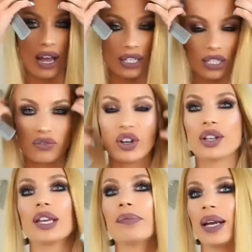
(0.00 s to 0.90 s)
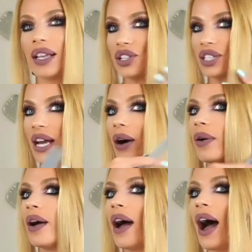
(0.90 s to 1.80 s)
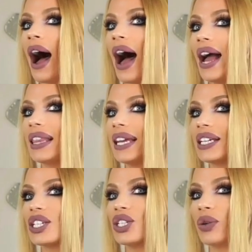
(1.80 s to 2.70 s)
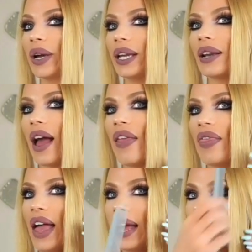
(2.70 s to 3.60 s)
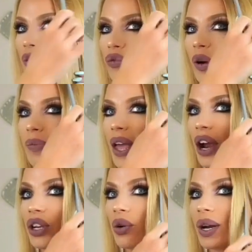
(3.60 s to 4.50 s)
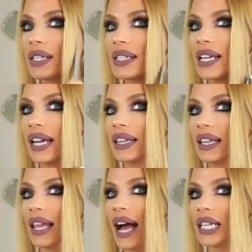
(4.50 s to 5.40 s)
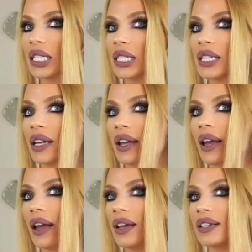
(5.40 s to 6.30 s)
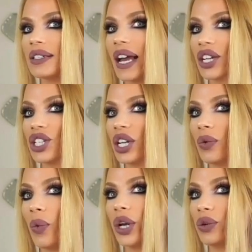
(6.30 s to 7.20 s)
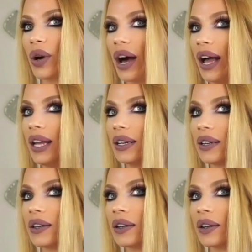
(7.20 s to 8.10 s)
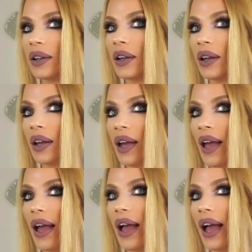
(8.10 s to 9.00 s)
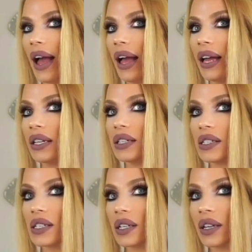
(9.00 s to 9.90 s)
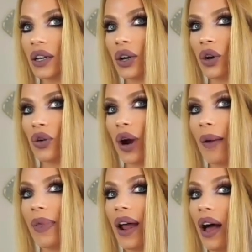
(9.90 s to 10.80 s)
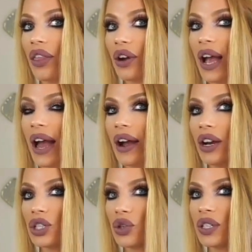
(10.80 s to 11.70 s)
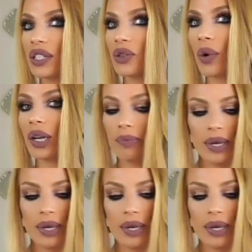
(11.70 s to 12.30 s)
severely, but that's just how I like to do it. And then from there, you're going to take the last section where you cut and grab that other hair. So this is going to